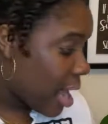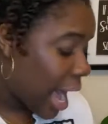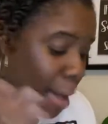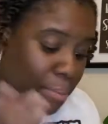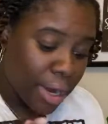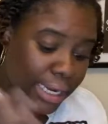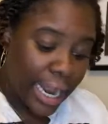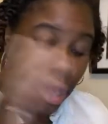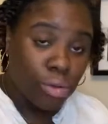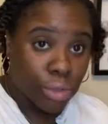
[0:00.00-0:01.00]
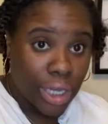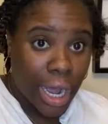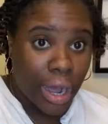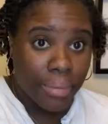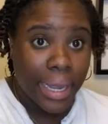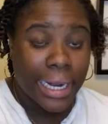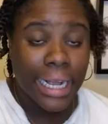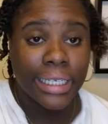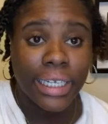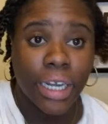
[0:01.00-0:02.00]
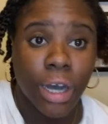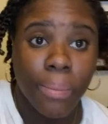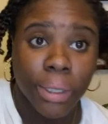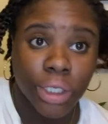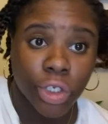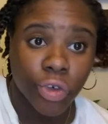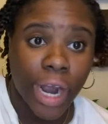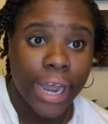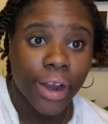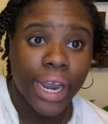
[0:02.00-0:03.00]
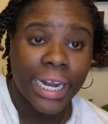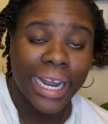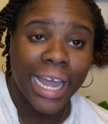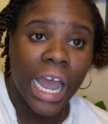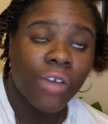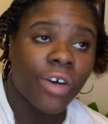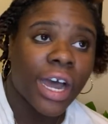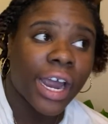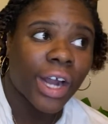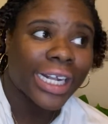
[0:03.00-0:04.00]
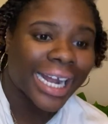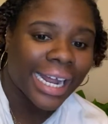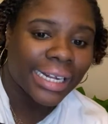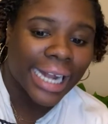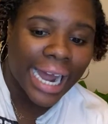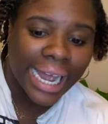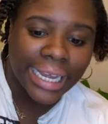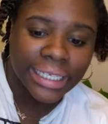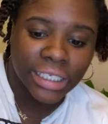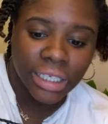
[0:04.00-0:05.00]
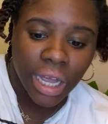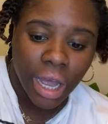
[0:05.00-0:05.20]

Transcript: I put that on top and I set her up on the dryer and it gave her hair like a nice